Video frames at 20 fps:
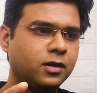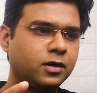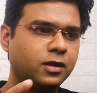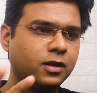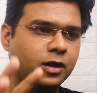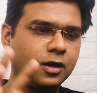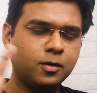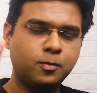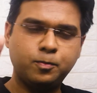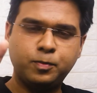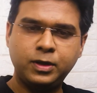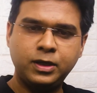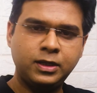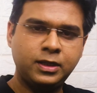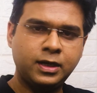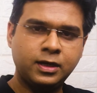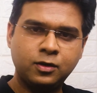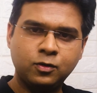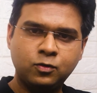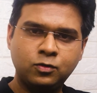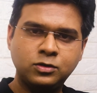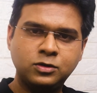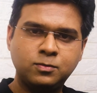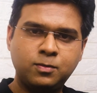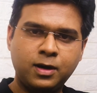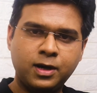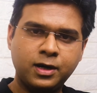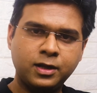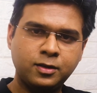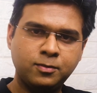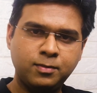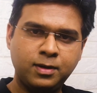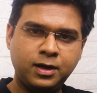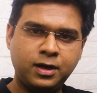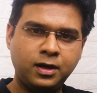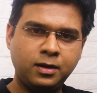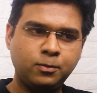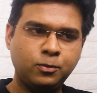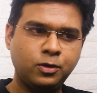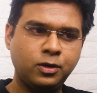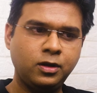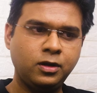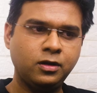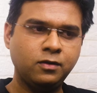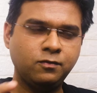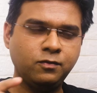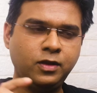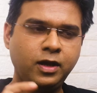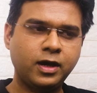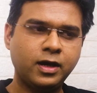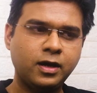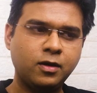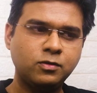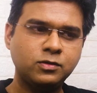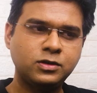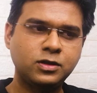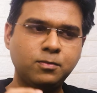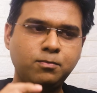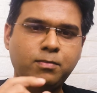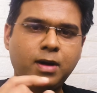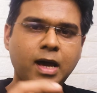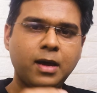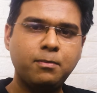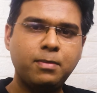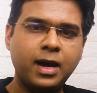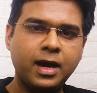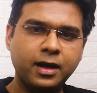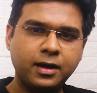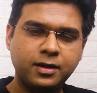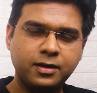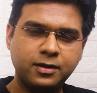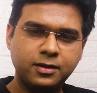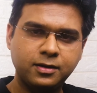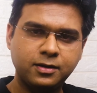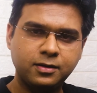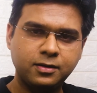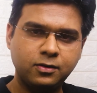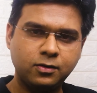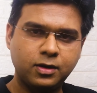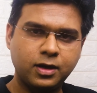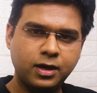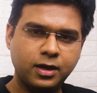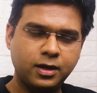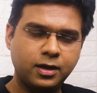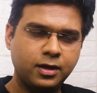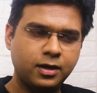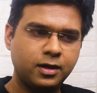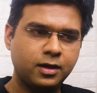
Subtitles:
the company that owns Bharat Matrimony, if they announce a buyback, okay,